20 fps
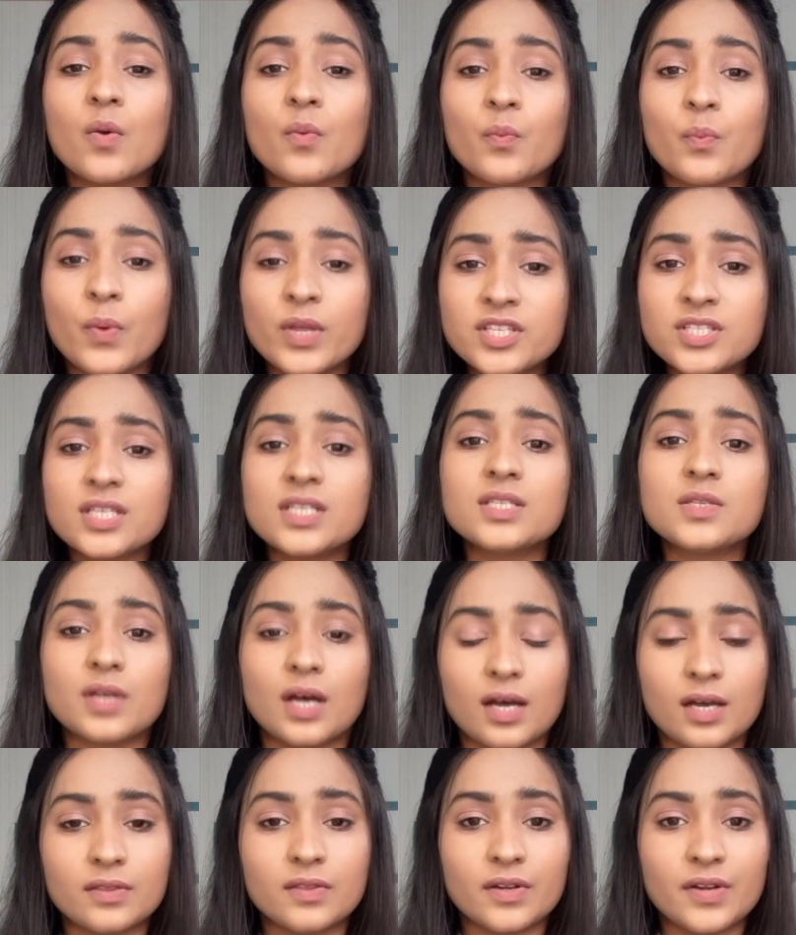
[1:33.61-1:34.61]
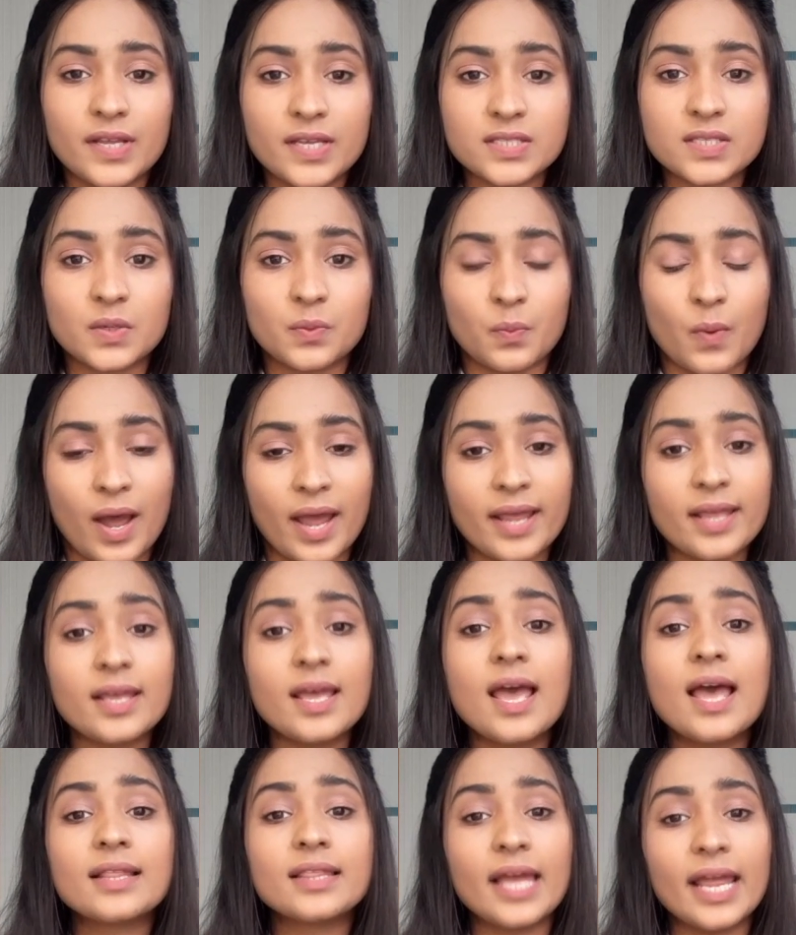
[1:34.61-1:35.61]
which is the reason why
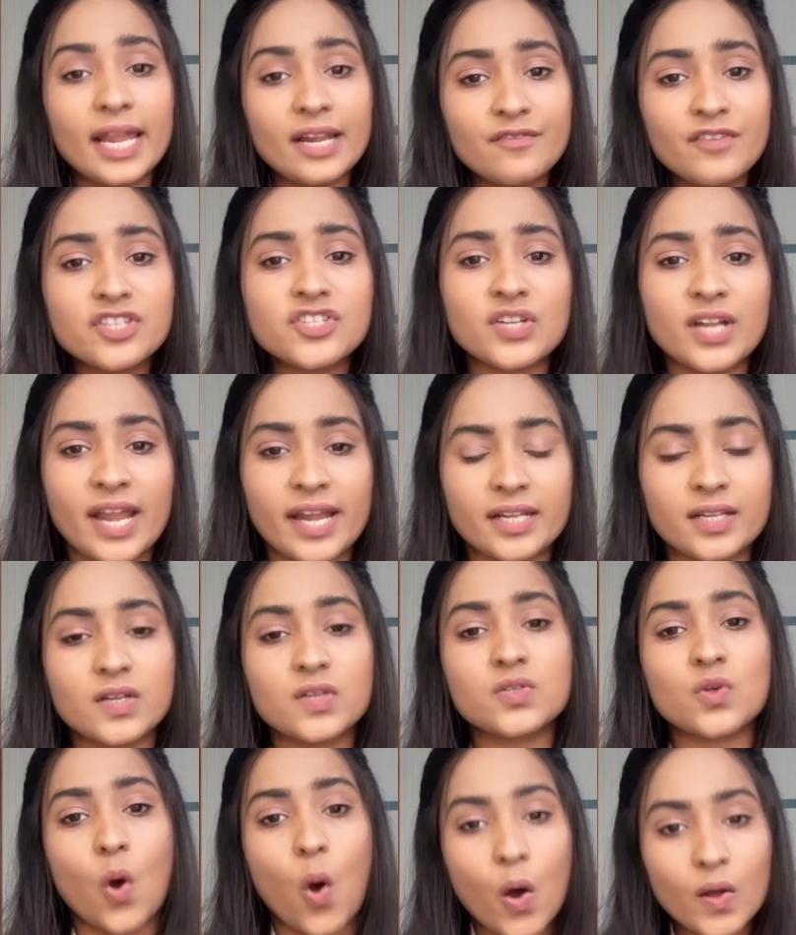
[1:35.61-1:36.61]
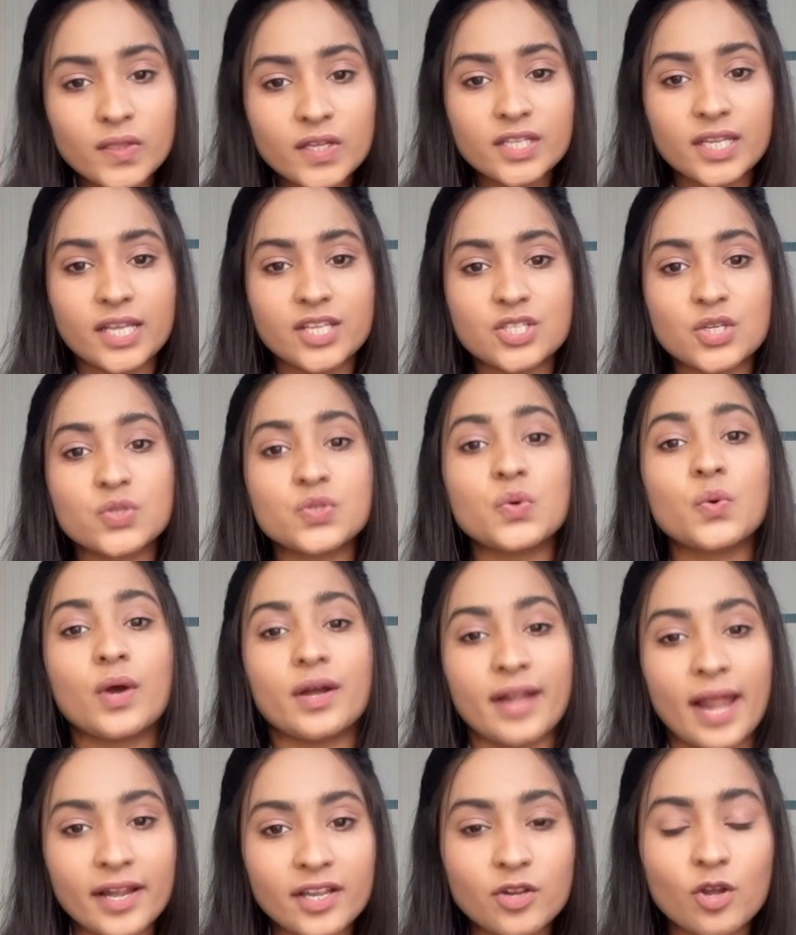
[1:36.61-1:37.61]
the invigilators or the teachers who
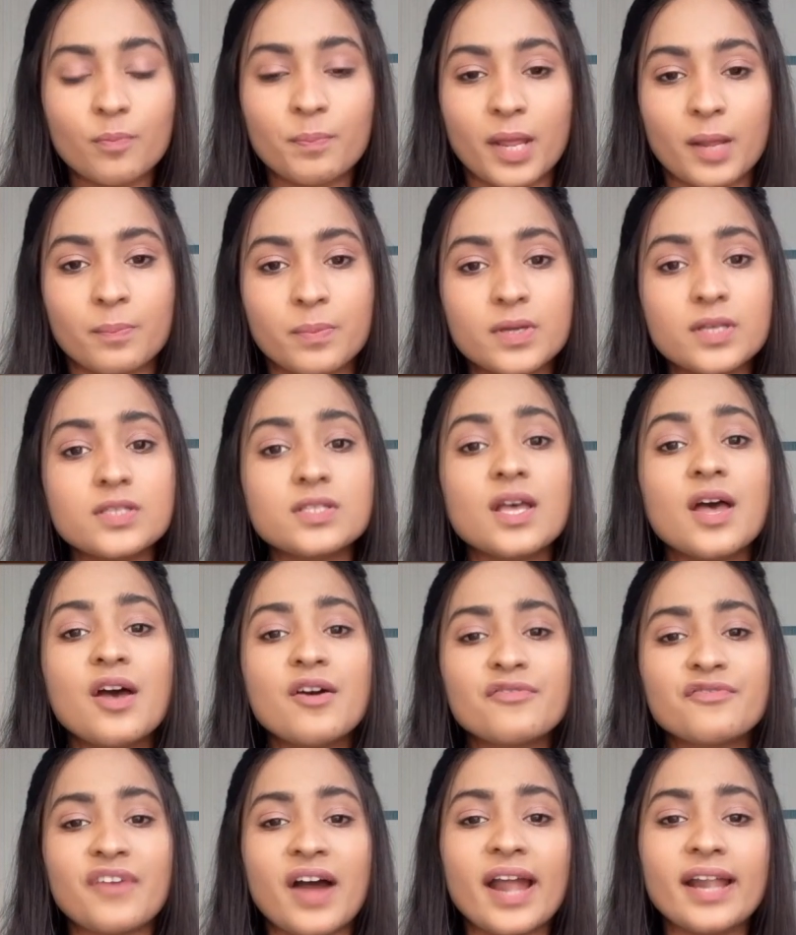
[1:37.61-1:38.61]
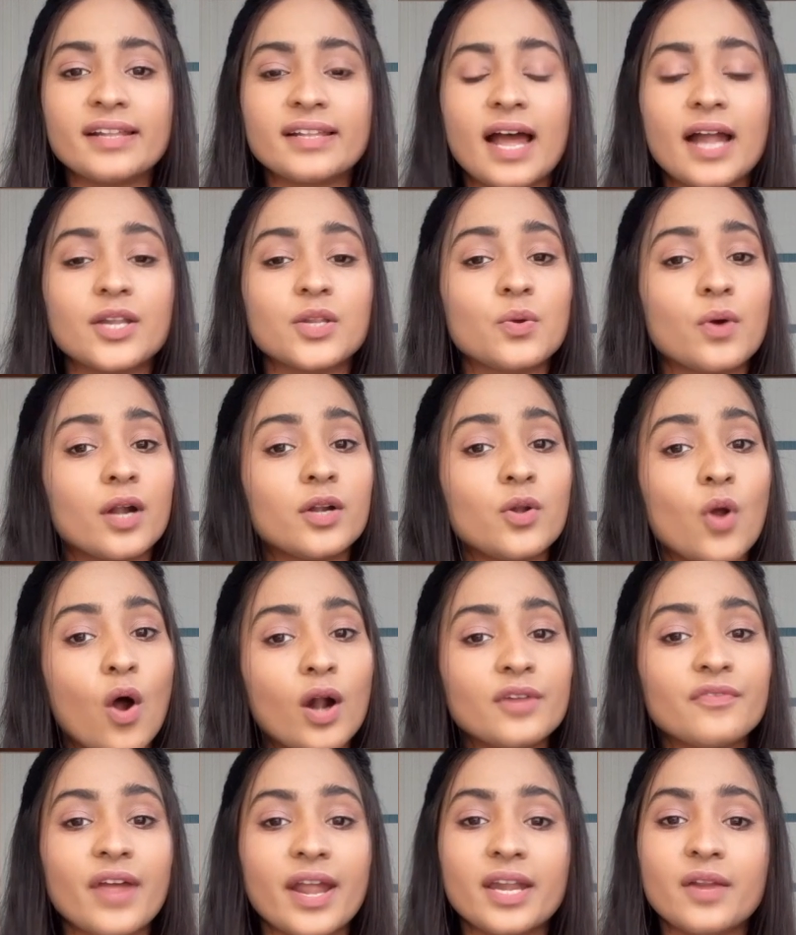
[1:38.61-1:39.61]
correct your papers find that you are not
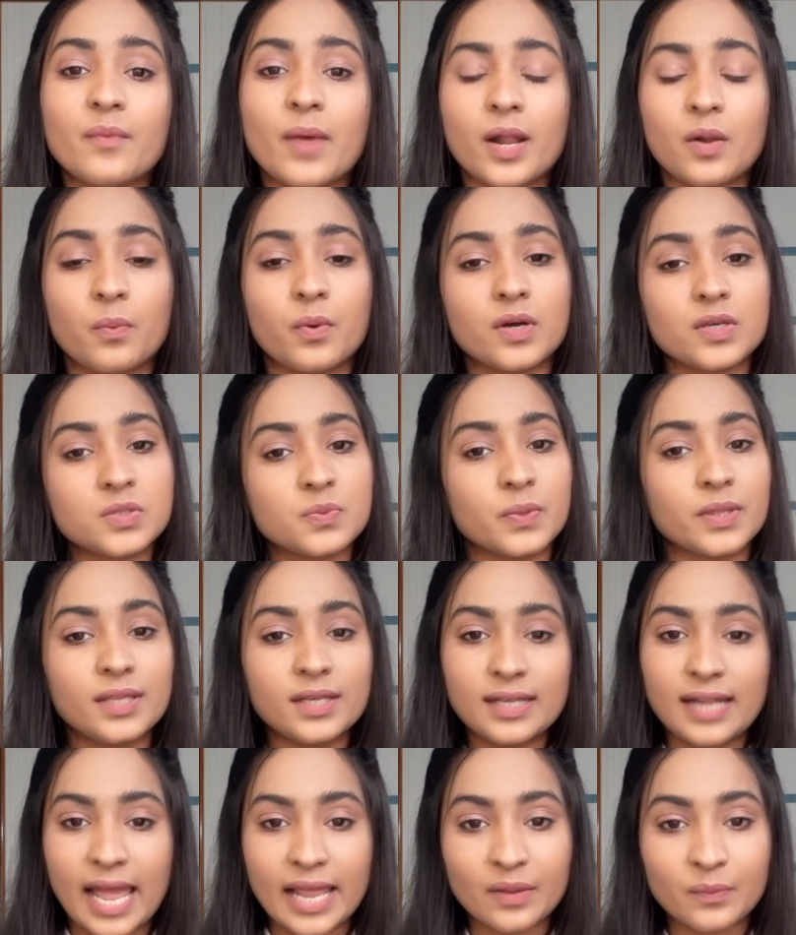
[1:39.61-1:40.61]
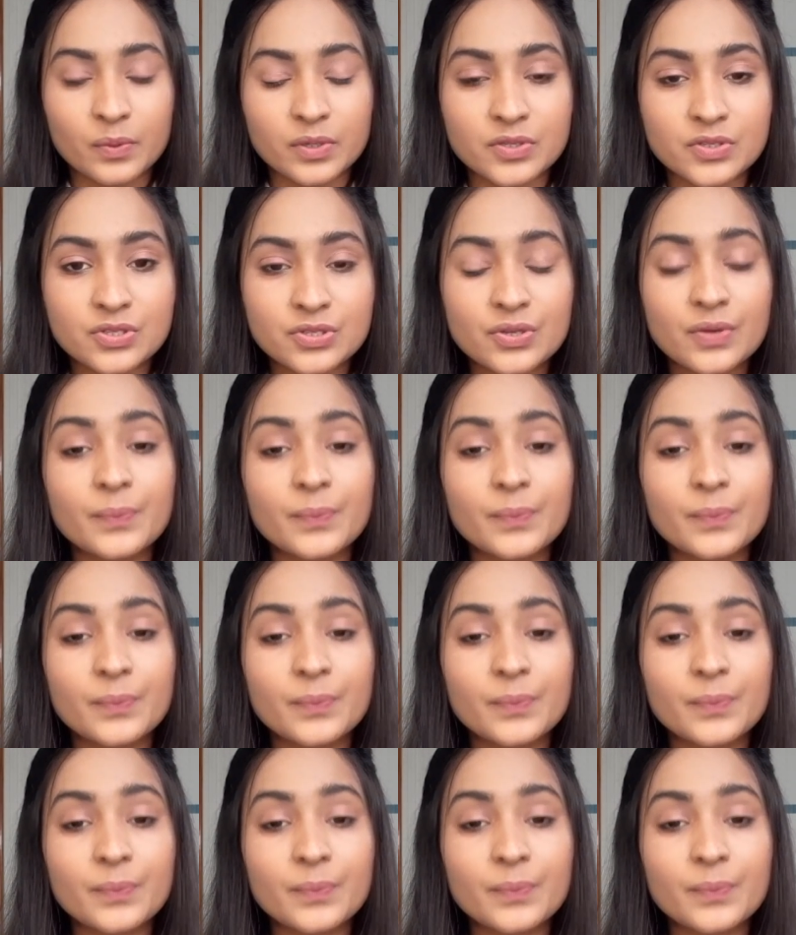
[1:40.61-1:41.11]
very well versed with the language.